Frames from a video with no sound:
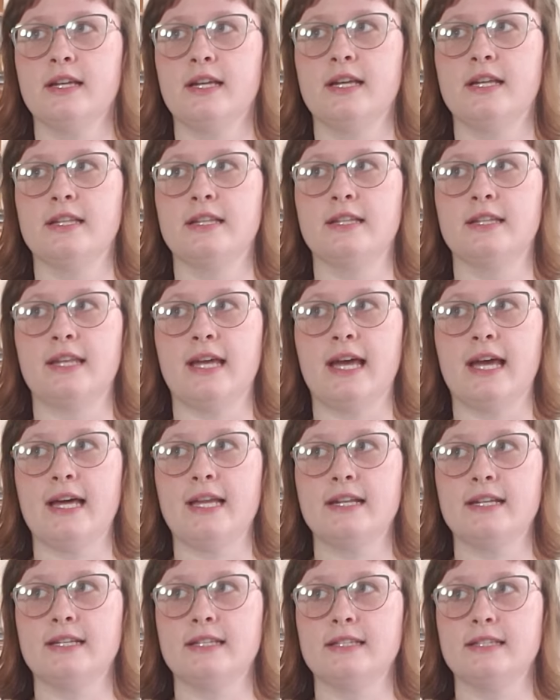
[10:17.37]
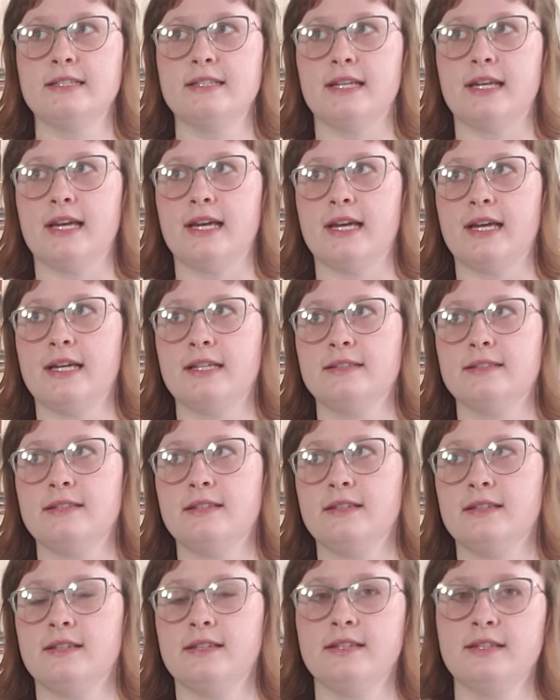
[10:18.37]
And that is at
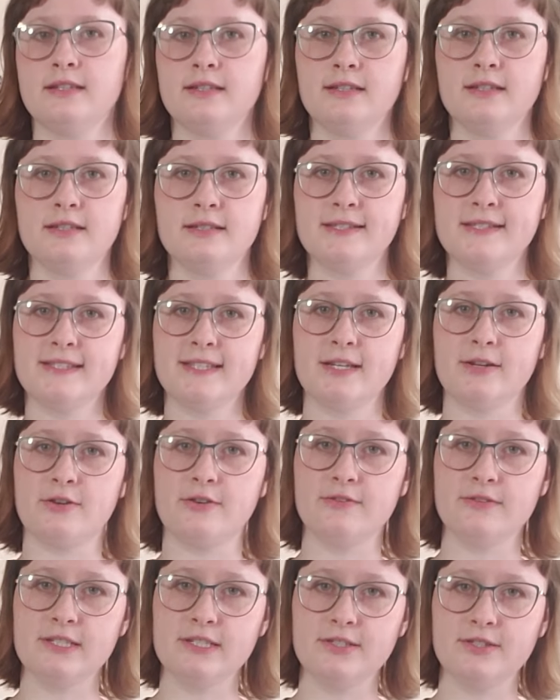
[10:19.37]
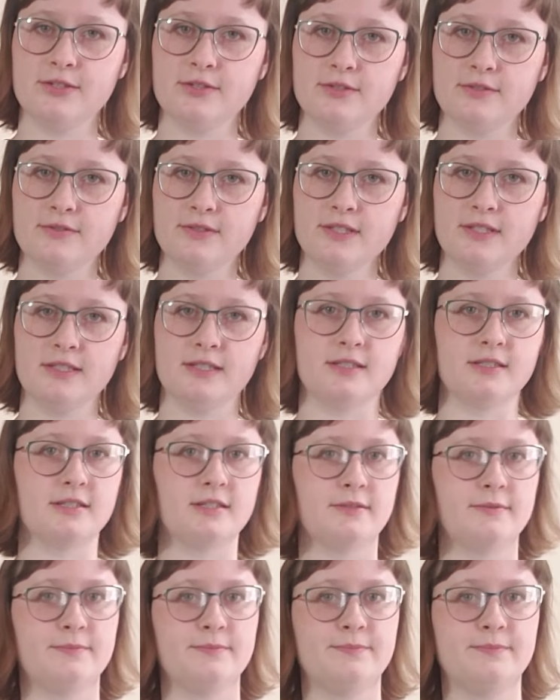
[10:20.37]
Sarah V Sews Vintage.